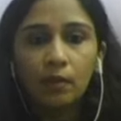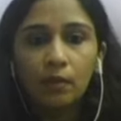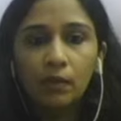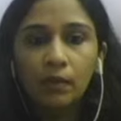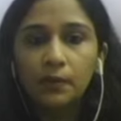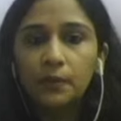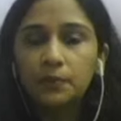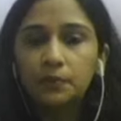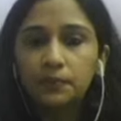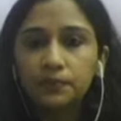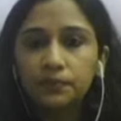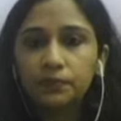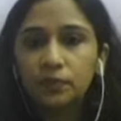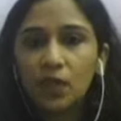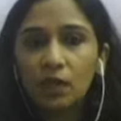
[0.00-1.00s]

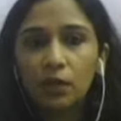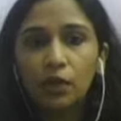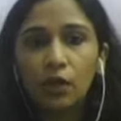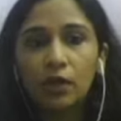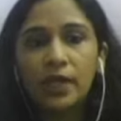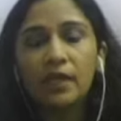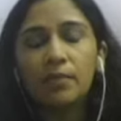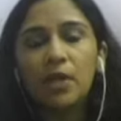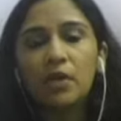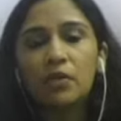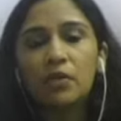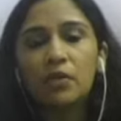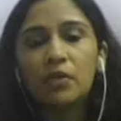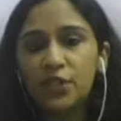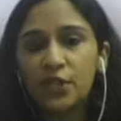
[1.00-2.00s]
Talking
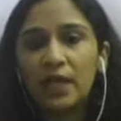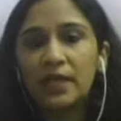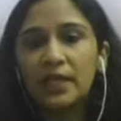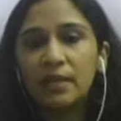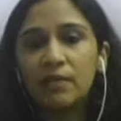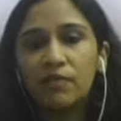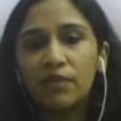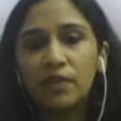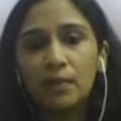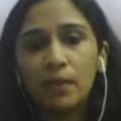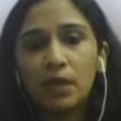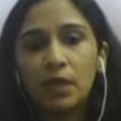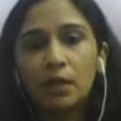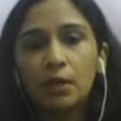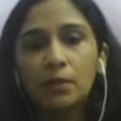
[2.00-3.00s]
about the specialty
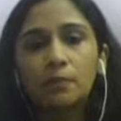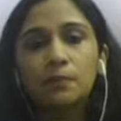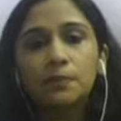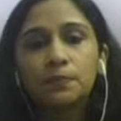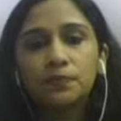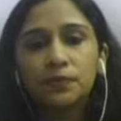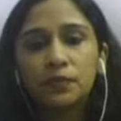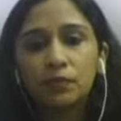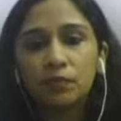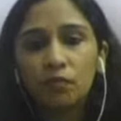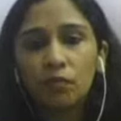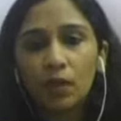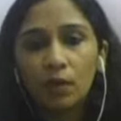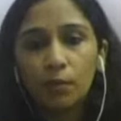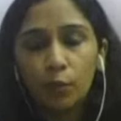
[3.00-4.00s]
film
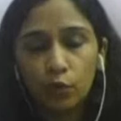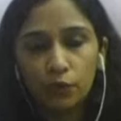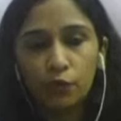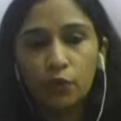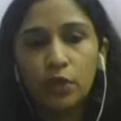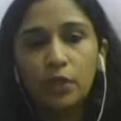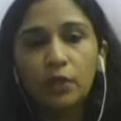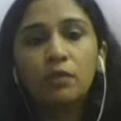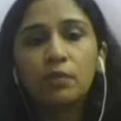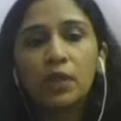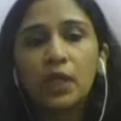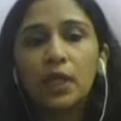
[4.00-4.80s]
portfolio,